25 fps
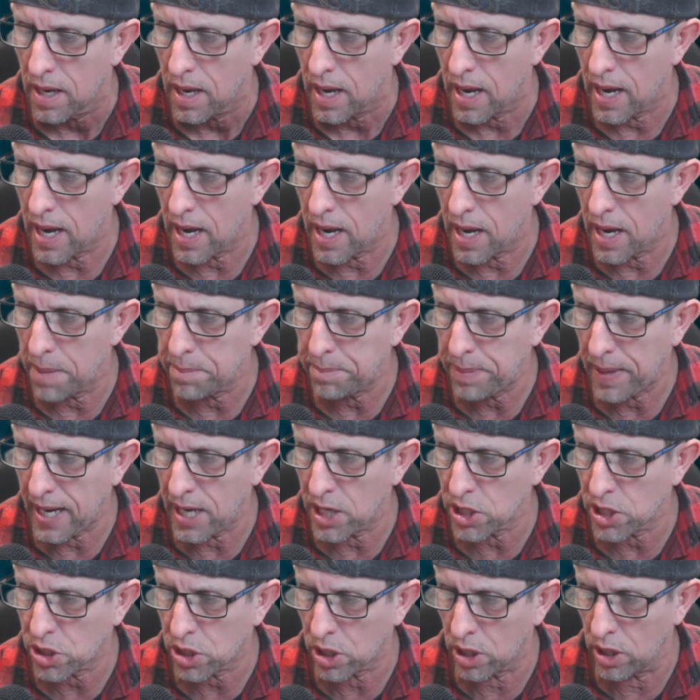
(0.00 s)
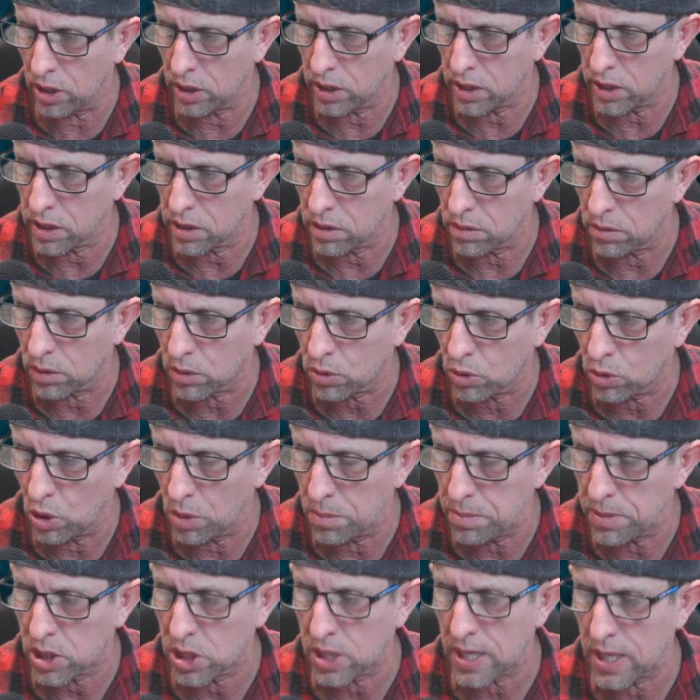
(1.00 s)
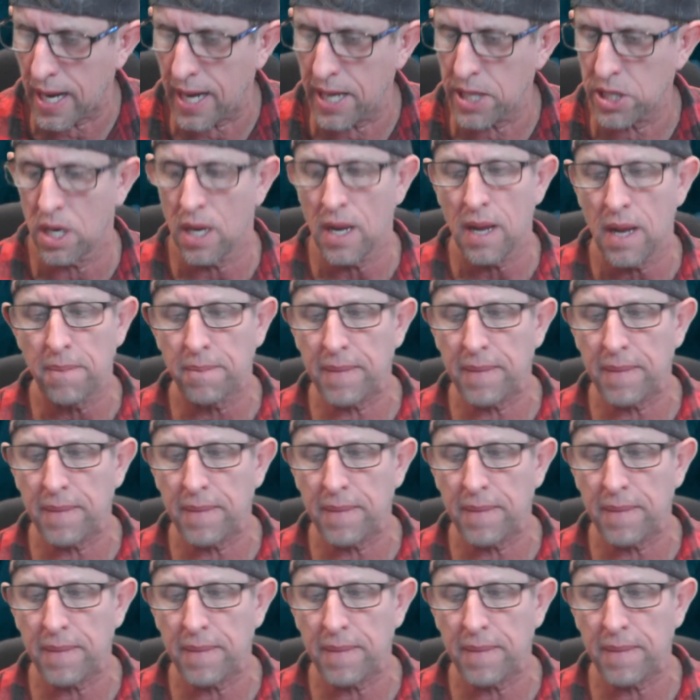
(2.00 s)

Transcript: past early recruitment stage?